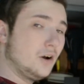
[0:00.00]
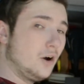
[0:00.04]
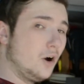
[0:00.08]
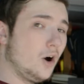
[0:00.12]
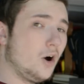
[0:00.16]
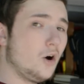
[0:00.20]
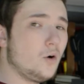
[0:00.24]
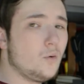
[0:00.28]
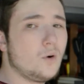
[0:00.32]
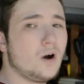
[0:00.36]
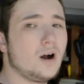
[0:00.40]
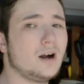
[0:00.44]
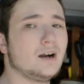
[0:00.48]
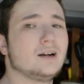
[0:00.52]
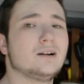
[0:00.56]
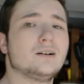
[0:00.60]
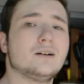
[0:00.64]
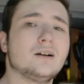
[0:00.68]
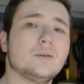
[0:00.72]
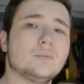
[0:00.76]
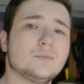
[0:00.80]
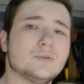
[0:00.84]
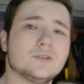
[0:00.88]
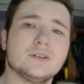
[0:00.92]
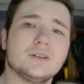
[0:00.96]
all wired
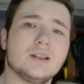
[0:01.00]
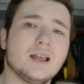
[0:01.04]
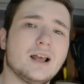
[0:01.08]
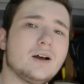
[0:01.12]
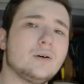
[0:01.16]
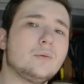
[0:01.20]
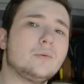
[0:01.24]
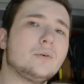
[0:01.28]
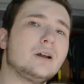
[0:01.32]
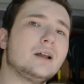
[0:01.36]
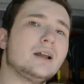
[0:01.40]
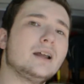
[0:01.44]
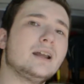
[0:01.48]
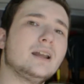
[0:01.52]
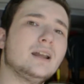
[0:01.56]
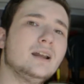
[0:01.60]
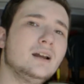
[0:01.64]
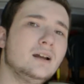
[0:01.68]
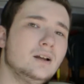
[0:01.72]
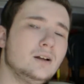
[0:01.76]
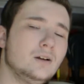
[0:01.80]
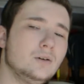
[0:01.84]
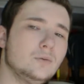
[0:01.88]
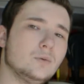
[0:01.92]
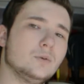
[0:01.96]
up so that way
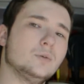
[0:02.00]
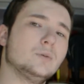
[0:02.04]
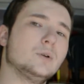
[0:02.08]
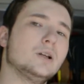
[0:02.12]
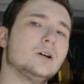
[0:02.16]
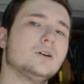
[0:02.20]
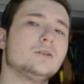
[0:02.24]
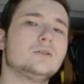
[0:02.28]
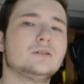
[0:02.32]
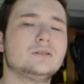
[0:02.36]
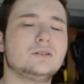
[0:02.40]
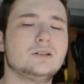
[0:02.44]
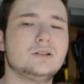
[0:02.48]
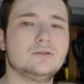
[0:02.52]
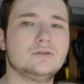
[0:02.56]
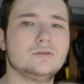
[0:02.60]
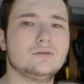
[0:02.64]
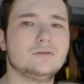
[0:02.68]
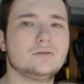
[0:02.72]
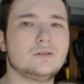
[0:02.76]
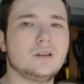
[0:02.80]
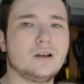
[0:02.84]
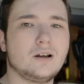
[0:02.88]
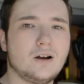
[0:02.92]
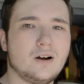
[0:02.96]
when we go to
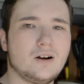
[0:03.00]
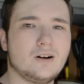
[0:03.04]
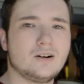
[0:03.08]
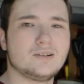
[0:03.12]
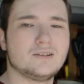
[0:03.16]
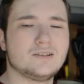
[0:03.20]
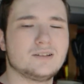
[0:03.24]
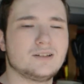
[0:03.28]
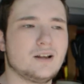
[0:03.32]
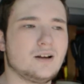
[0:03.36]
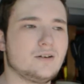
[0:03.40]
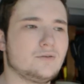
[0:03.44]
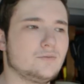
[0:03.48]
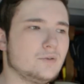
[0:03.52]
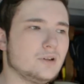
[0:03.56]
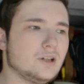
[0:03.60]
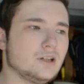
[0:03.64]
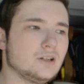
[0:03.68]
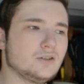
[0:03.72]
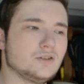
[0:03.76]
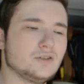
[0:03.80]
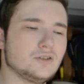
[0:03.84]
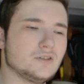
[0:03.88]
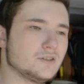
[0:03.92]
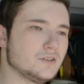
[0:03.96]
do the car stuff we
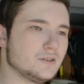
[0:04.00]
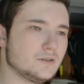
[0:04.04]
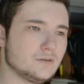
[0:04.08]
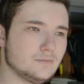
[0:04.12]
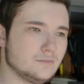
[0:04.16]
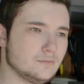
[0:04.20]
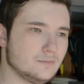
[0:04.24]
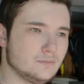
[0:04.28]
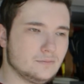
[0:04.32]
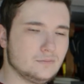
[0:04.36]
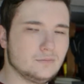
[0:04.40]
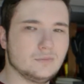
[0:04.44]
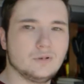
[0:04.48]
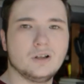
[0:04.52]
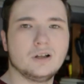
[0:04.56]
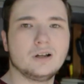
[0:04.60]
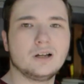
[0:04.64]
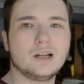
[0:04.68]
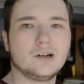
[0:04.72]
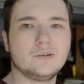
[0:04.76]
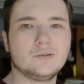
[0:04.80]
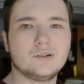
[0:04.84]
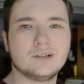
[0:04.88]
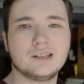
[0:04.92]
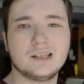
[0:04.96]
can just plug
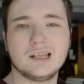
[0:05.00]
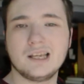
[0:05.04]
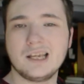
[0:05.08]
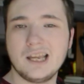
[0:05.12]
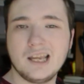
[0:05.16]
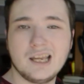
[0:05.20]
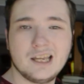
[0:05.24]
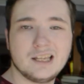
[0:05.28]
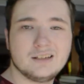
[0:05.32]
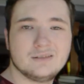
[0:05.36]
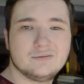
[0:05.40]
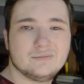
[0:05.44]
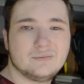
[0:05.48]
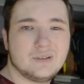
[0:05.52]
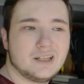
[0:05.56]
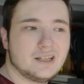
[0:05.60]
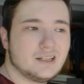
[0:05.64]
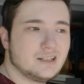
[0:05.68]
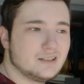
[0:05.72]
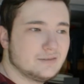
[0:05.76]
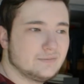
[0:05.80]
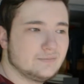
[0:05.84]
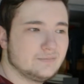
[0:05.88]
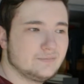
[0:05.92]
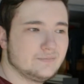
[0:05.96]
everything in
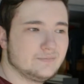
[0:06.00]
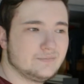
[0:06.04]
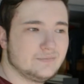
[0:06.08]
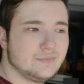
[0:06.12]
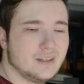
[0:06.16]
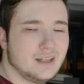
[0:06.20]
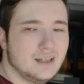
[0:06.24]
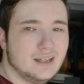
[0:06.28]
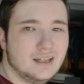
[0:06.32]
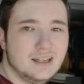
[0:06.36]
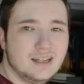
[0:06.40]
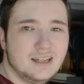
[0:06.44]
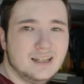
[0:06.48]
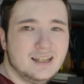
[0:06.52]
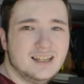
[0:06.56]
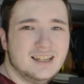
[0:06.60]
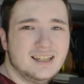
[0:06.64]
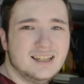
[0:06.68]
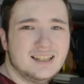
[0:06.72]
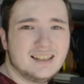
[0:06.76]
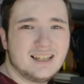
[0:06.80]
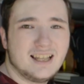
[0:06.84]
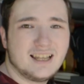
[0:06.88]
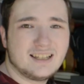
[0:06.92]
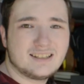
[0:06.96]
and
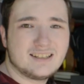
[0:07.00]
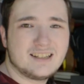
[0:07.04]
that's